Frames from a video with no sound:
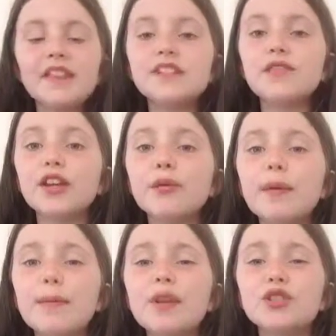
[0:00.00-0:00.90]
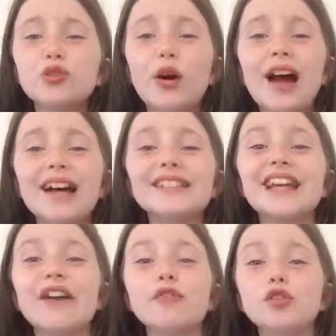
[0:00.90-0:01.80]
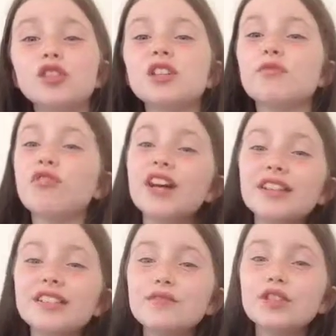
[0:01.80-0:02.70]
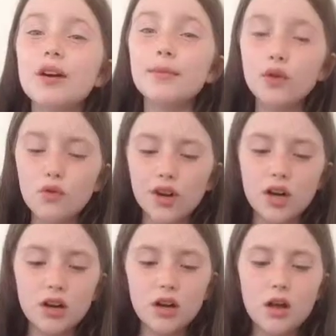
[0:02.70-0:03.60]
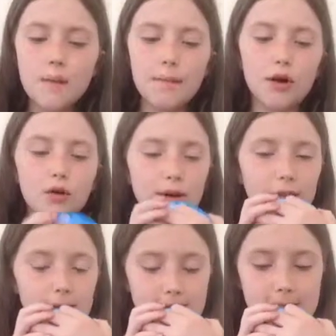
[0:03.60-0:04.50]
This video may be short as I've got some relatives coming over, but oh well.